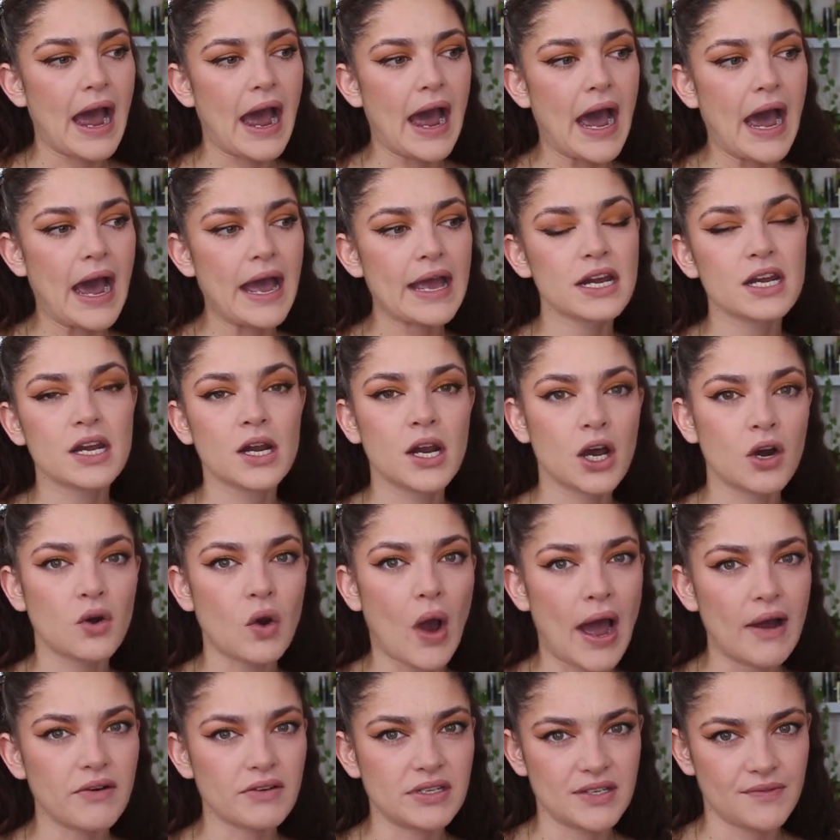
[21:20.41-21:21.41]
I know
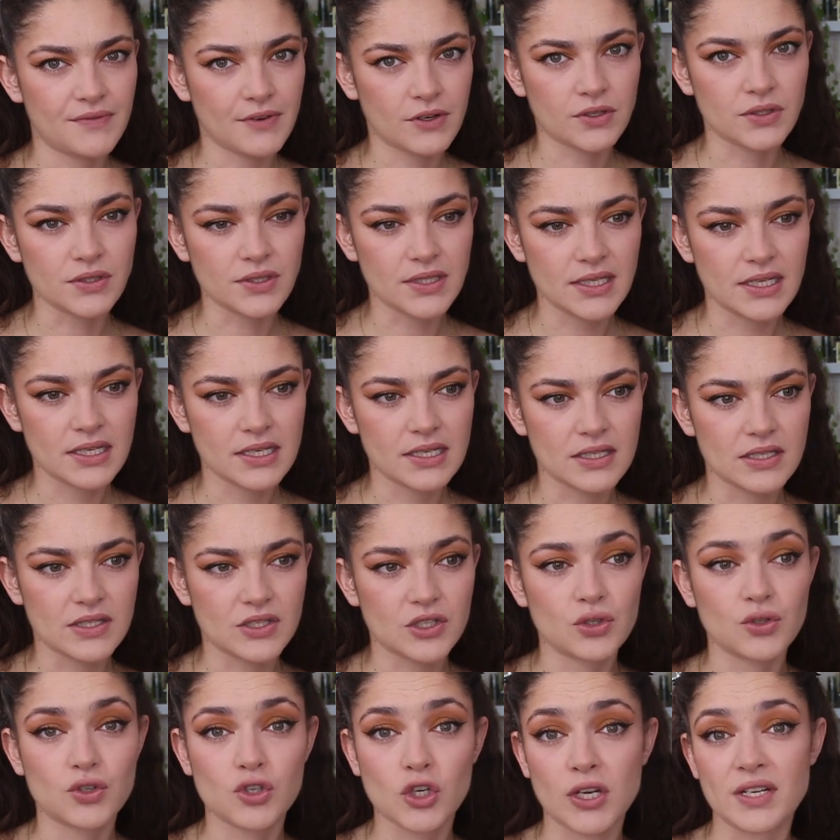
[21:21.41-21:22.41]
how difficult it is
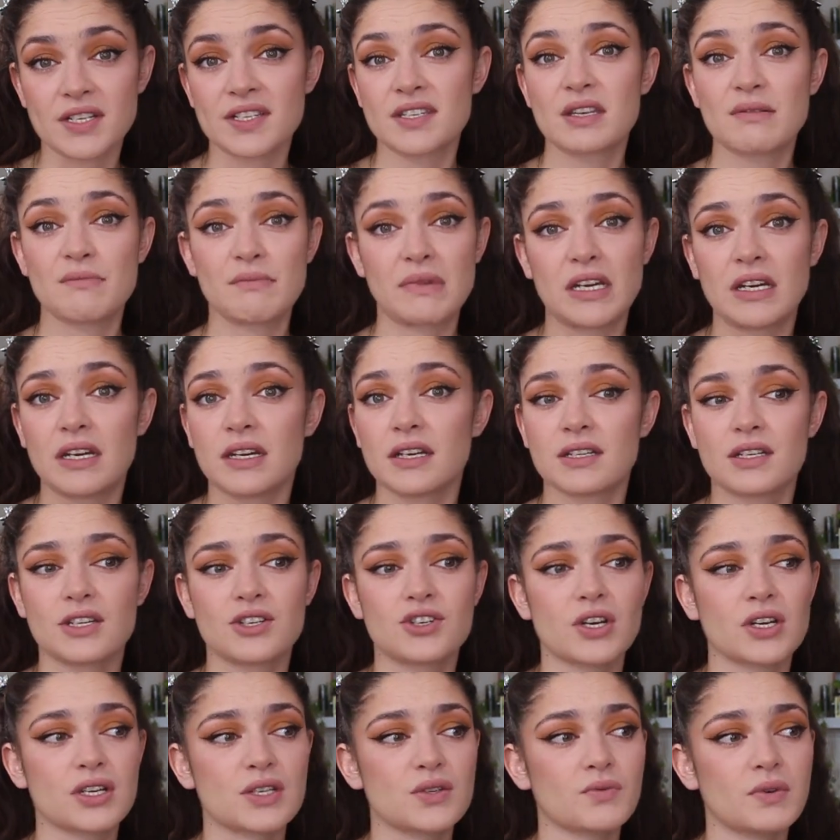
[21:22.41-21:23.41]
to trust the media, to
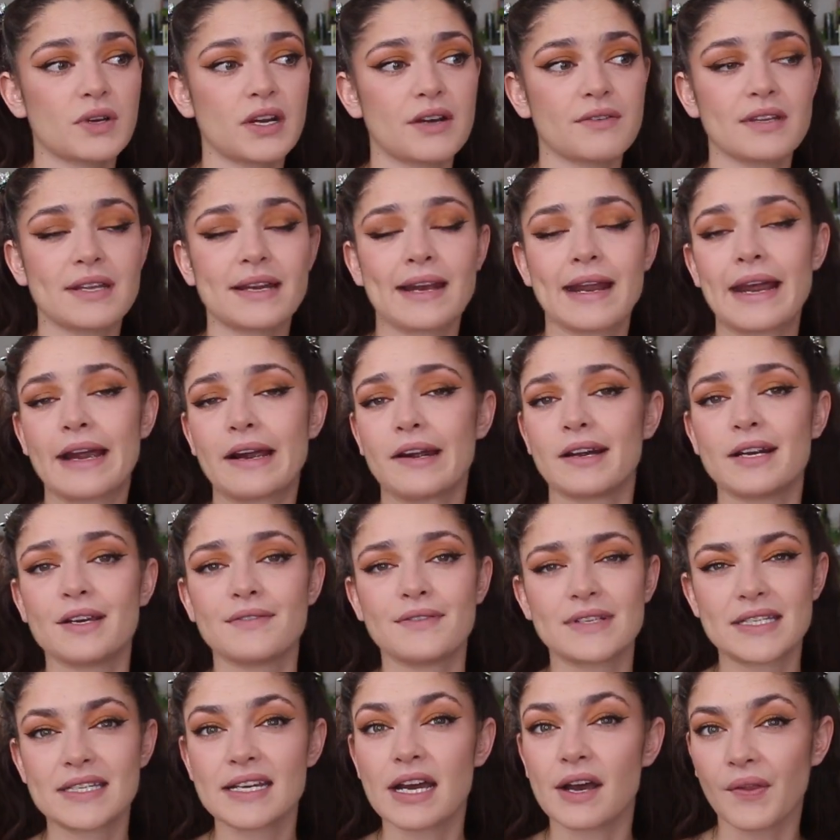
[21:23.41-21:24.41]
trust whatever the narrative
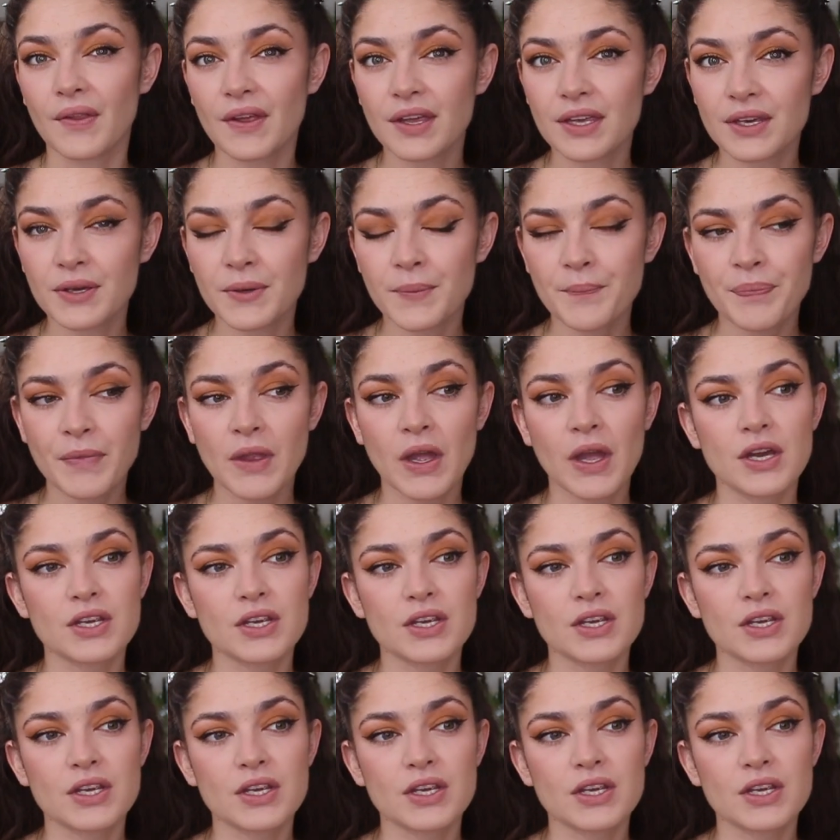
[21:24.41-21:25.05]
is telling you.